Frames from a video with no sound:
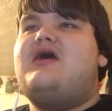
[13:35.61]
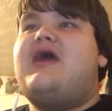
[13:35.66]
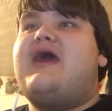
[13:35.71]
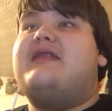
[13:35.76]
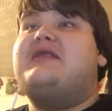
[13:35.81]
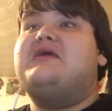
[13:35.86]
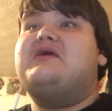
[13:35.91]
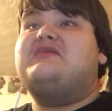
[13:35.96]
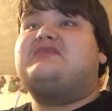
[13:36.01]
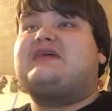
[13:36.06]

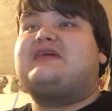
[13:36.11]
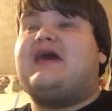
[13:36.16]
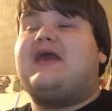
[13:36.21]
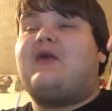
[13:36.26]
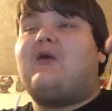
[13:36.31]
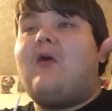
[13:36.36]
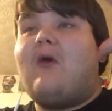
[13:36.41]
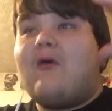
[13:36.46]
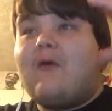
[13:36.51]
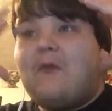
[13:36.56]
And it's
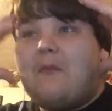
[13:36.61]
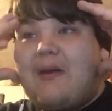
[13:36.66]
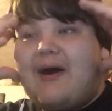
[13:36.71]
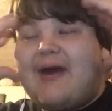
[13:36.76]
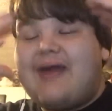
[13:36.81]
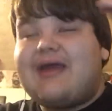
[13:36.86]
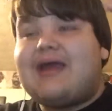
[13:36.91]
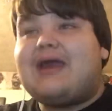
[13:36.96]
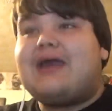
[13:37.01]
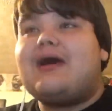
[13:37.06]
like, oh
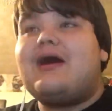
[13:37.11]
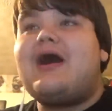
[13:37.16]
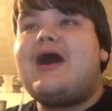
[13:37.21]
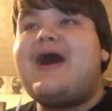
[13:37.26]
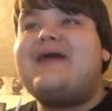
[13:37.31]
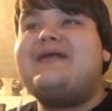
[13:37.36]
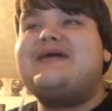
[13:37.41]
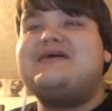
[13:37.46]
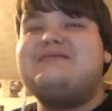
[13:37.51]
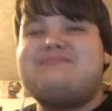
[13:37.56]
my
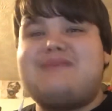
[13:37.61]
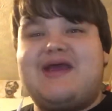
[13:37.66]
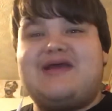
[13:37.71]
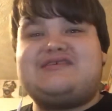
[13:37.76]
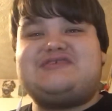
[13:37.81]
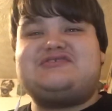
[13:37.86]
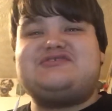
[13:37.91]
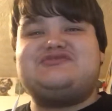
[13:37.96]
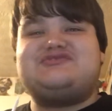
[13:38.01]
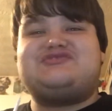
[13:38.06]
God, it
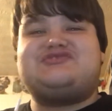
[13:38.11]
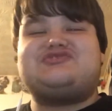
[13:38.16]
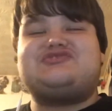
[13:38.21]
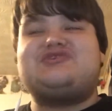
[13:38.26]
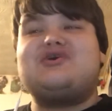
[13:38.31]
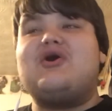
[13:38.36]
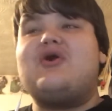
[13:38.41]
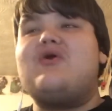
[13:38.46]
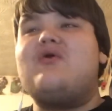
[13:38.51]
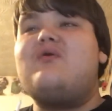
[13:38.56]
makes you
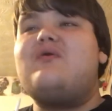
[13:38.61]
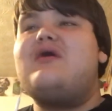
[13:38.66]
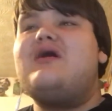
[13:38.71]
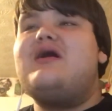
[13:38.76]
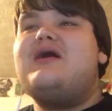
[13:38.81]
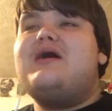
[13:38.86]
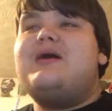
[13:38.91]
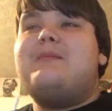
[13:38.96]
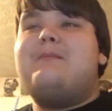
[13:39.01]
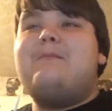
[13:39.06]
so
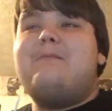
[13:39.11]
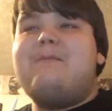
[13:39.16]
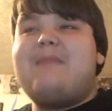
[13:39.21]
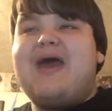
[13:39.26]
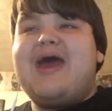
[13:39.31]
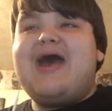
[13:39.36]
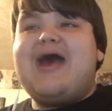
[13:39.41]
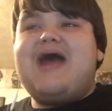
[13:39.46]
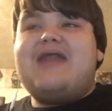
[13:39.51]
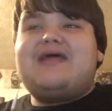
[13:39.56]

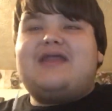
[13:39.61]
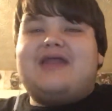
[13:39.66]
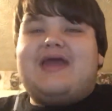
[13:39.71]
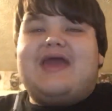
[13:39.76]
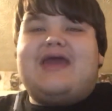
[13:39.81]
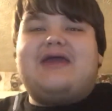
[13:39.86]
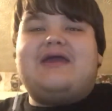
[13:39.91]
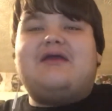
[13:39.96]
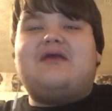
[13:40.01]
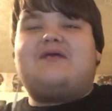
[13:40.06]
mad and
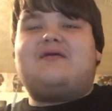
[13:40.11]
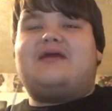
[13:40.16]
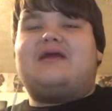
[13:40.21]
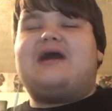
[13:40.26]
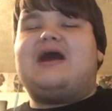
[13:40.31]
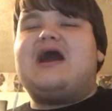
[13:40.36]
angry.